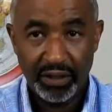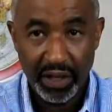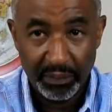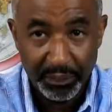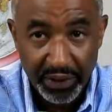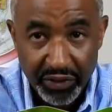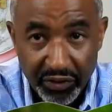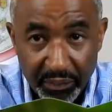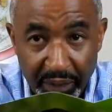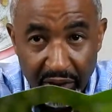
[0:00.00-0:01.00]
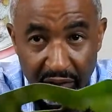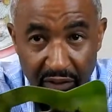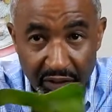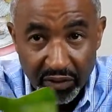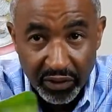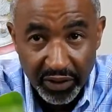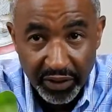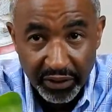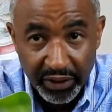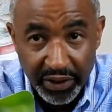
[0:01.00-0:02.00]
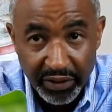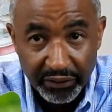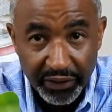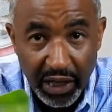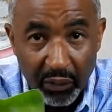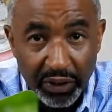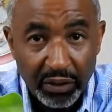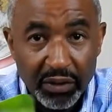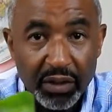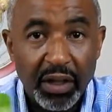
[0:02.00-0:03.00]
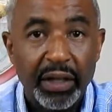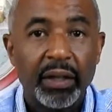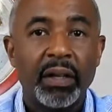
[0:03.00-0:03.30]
You got a picture of Bear Grylls on there in case you forgot what he looks like.